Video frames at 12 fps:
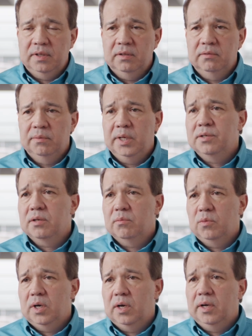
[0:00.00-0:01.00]
And the
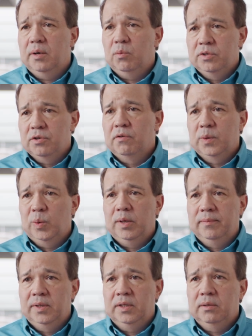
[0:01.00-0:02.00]
reason why it was
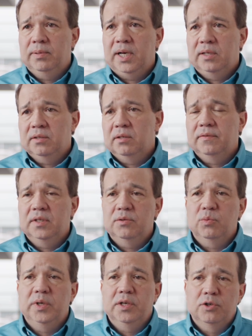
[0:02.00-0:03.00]
overwhelmingly positive
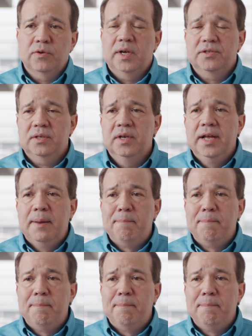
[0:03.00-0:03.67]
is we addressed